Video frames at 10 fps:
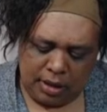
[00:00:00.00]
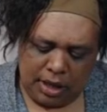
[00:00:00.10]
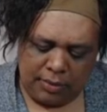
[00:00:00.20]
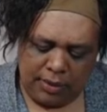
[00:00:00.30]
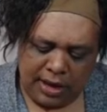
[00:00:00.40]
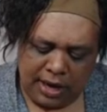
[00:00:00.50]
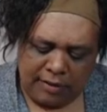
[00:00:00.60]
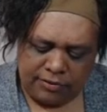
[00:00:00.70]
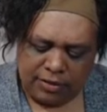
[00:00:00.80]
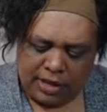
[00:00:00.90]
And right
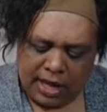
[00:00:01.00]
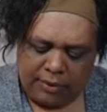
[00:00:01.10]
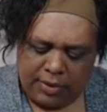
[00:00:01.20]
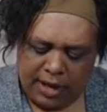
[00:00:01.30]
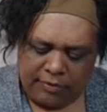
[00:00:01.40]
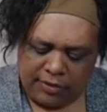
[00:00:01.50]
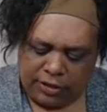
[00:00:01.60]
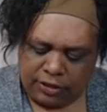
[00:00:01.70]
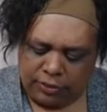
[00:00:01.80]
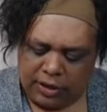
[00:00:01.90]
after that, we have the
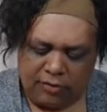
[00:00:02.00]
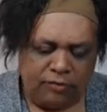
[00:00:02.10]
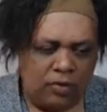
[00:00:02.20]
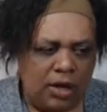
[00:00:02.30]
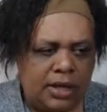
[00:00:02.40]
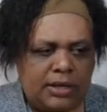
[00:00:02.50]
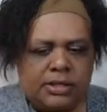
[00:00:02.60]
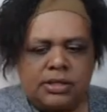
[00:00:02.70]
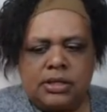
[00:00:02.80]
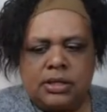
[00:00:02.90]
Three of
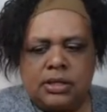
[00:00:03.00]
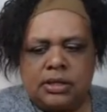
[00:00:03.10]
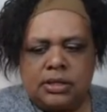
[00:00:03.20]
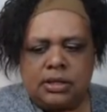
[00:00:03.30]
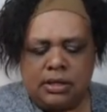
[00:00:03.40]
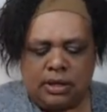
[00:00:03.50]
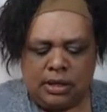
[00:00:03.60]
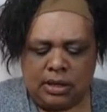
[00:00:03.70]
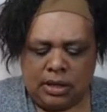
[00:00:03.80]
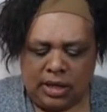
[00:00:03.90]
Wands
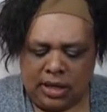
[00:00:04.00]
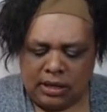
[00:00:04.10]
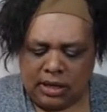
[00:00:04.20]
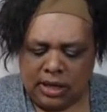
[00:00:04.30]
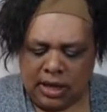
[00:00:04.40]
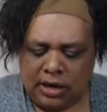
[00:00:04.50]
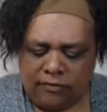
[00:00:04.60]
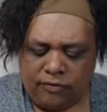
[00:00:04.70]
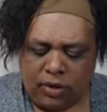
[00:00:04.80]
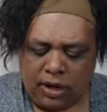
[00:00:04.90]
and the Knight
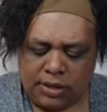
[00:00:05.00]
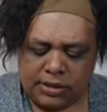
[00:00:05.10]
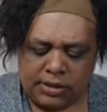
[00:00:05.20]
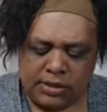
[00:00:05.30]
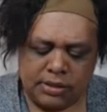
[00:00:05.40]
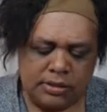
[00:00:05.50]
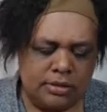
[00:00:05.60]
of Wands.